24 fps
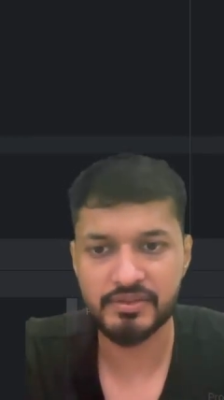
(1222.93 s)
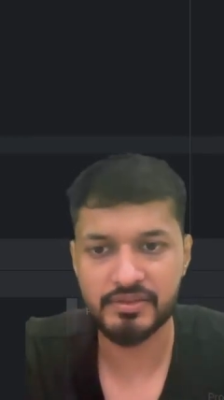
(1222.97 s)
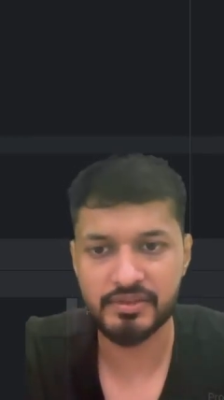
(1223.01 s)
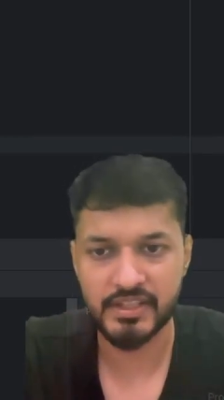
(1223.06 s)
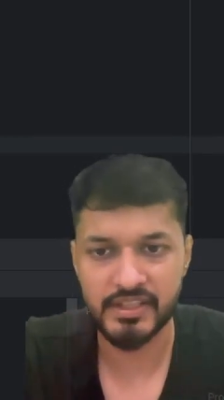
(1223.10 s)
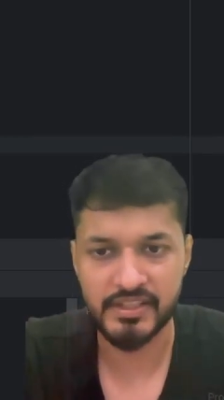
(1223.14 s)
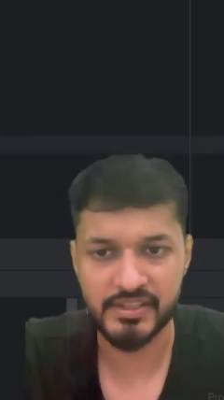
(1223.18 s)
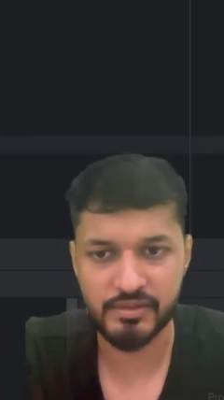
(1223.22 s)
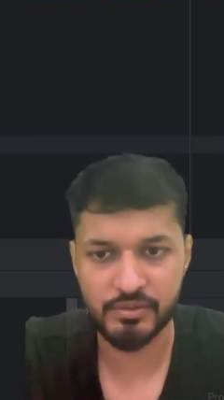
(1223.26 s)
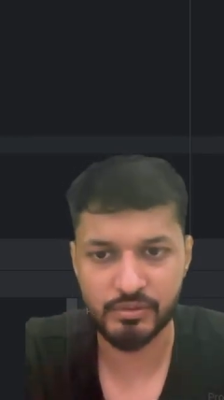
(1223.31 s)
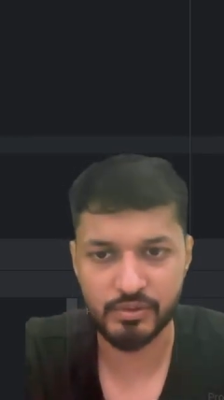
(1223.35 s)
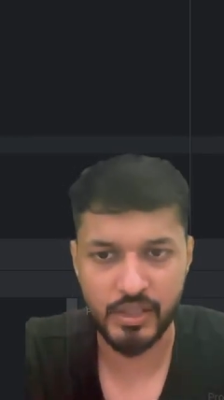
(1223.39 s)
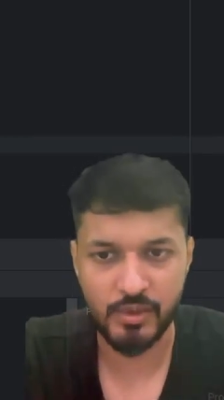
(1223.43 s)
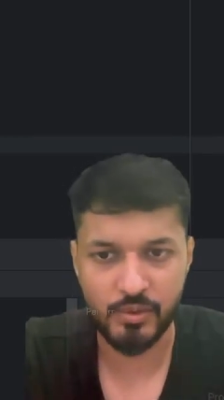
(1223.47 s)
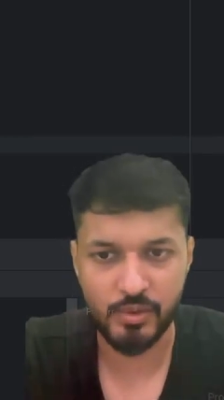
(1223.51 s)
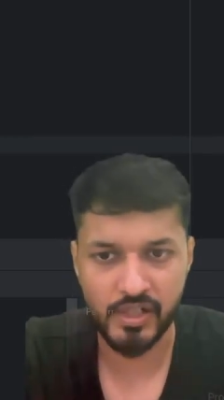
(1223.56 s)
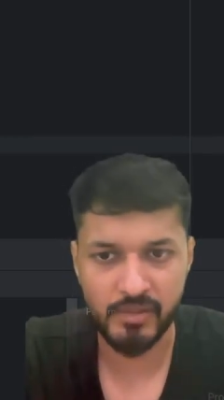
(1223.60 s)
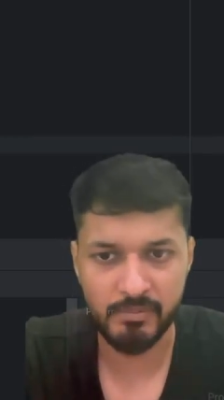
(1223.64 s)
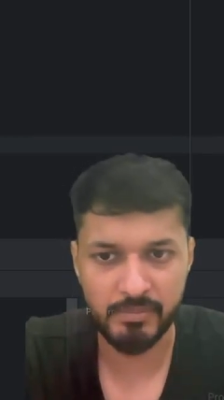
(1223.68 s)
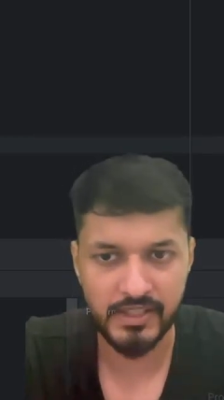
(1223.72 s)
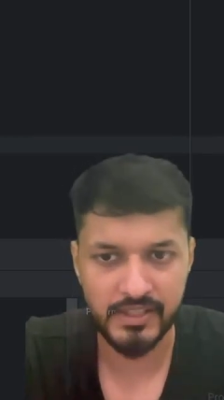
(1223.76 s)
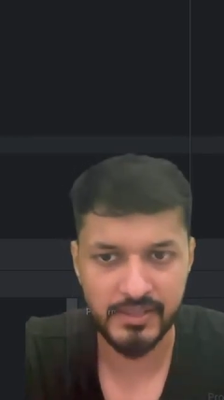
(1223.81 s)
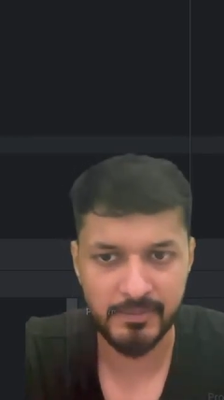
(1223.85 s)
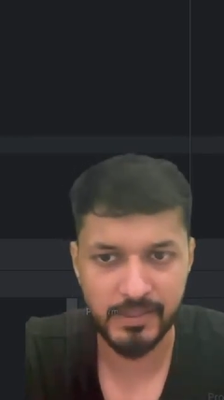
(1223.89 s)
So let's do
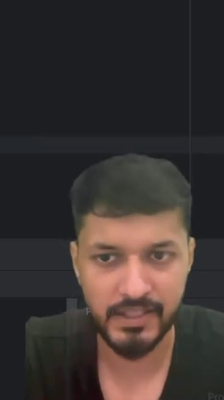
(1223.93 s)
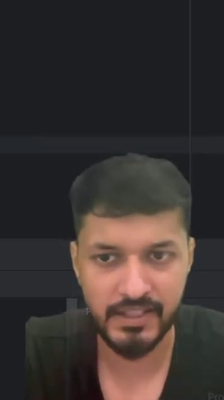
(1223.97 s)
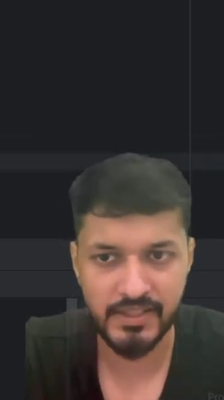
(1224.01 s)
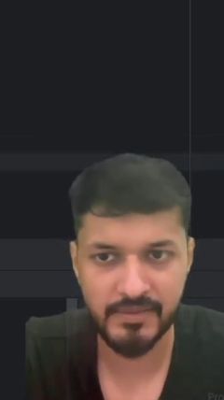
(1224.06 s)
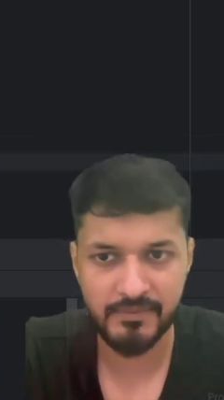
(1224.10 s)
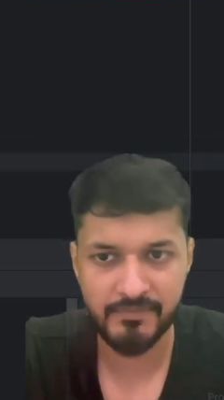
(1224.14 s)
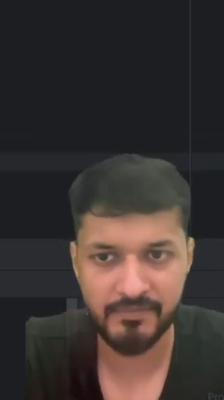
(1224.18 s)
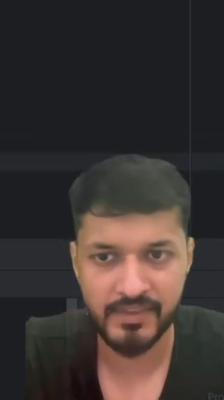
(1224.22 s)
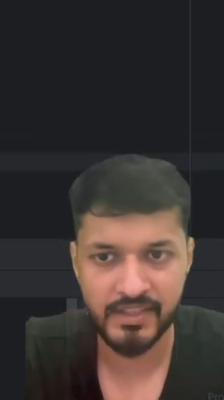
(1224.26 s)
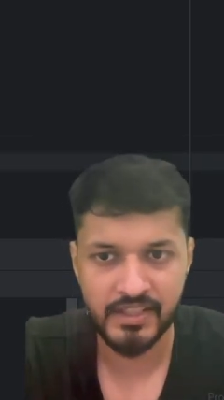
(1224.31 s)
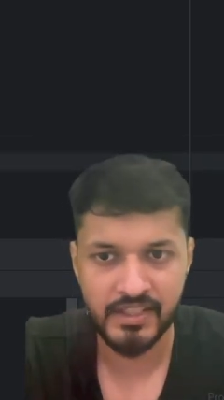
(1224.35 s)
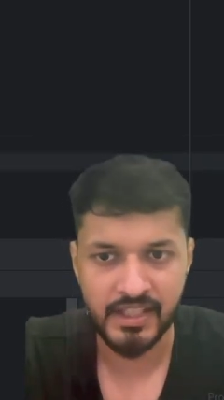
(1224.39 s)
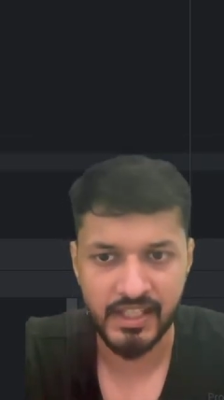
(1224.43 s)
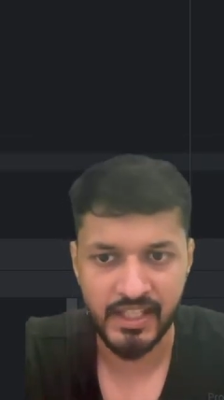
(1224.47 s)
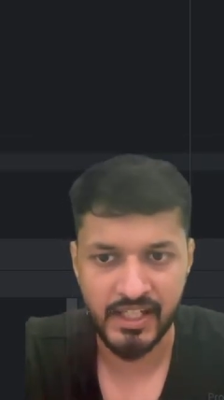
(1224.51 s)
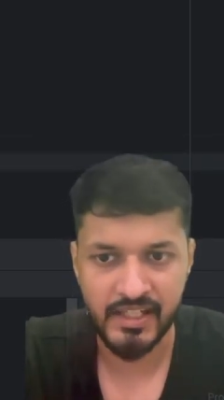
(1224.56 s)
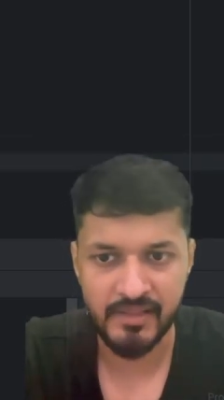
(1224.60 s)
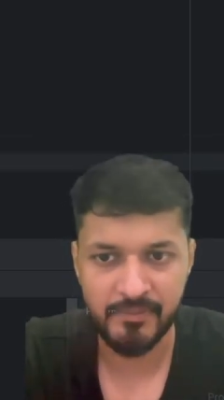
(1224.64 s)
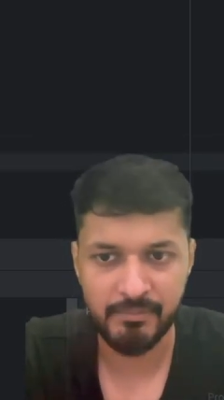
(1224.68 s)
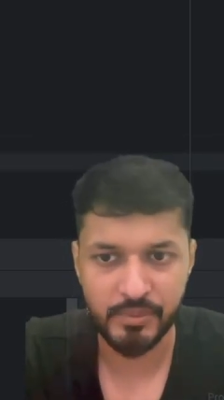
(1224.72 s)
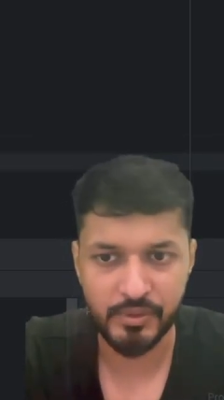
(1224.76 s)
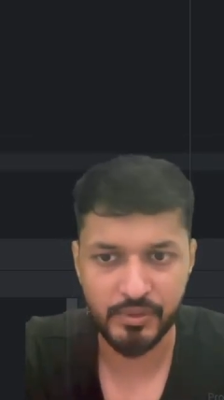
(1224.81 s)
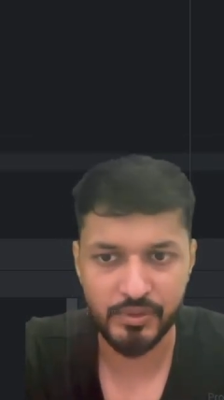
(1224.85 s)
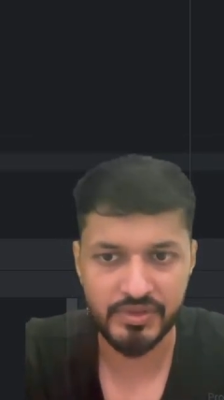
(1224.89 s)
counter plus plus,
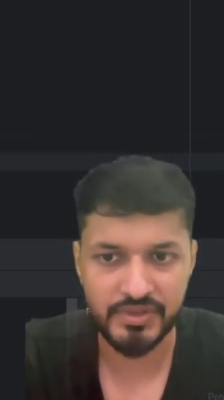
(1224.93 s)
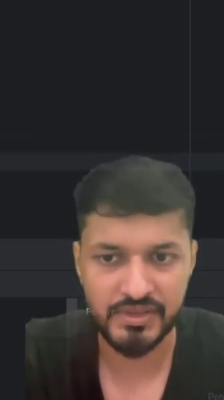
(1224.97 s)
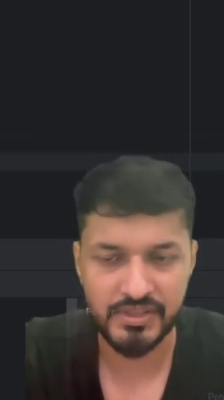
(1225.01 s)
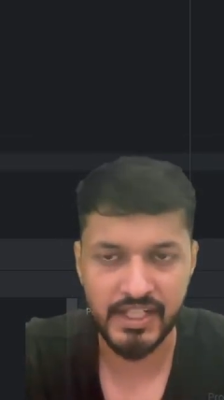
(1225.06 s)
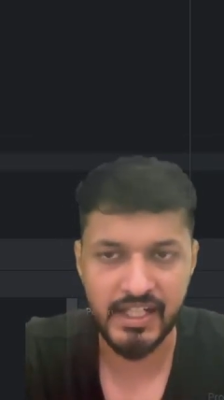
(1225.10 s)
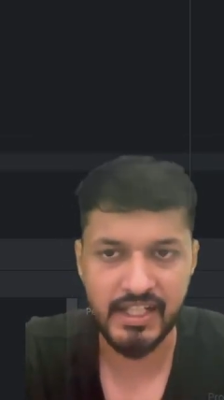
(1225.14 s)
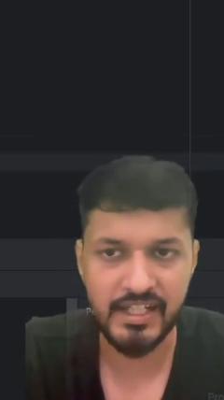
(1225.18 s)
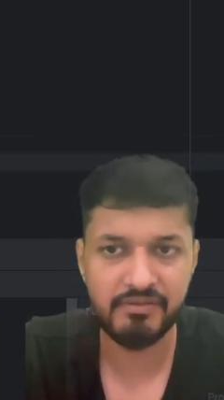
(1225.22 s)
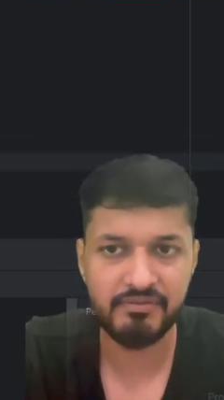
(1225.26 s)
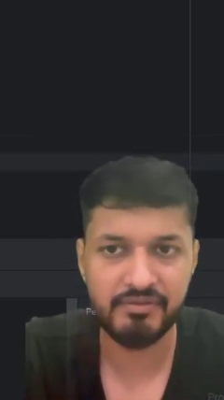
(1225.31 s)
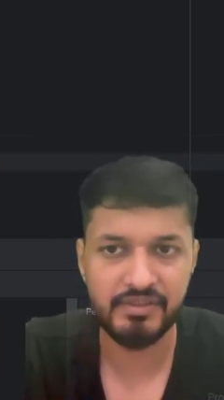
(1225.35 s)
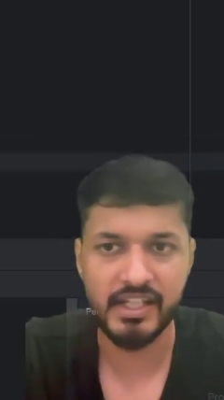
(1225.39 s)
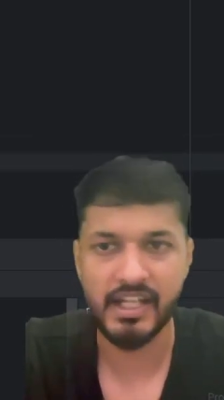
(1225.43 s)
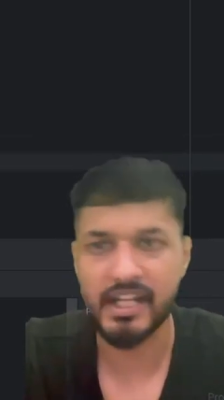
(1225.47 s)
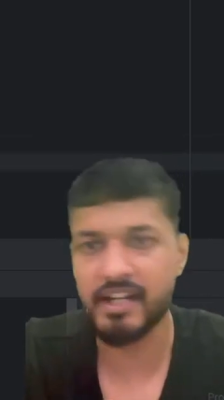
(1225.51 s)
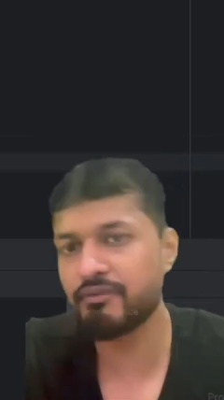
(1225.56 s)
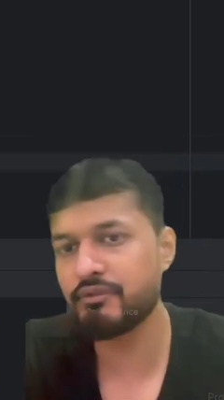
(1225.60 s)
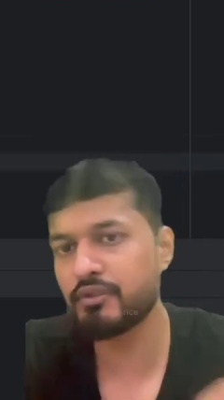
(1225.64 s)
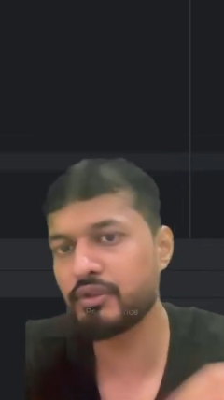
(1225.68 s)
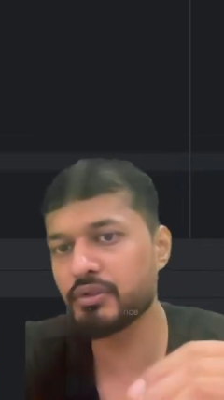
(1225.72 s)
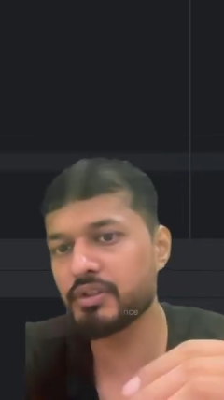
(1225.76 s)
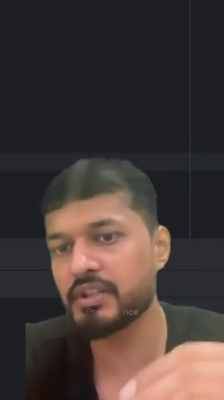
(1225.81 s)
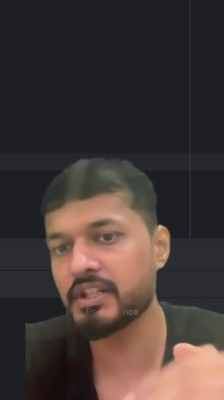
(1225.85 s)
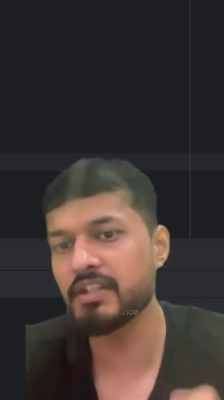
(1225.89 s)
and post that we
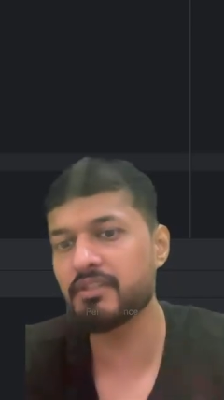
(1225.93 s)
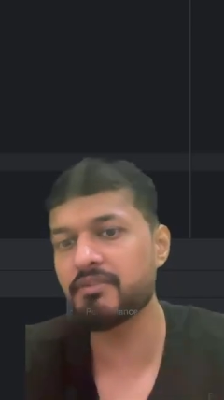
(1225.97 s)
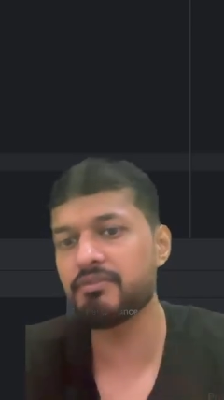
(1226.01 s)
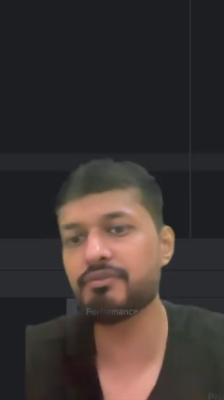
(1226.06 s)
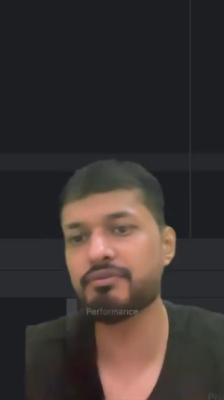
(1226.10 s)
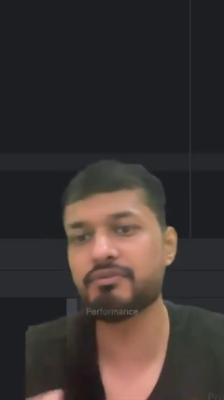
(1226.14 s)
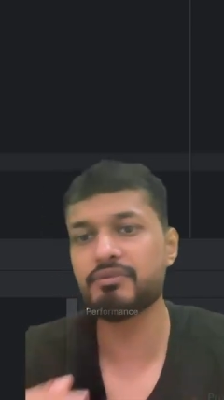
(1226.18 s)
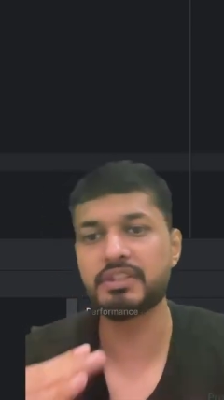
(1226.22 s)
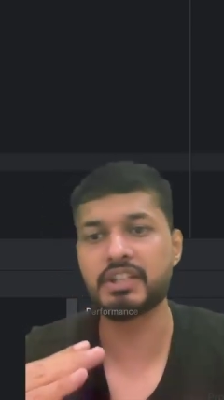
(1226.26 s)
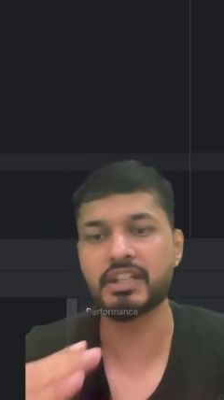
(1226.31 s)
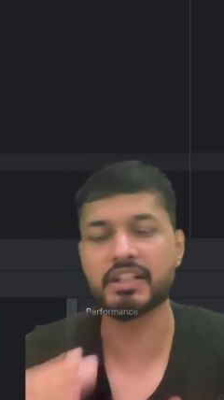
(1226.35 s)
have to give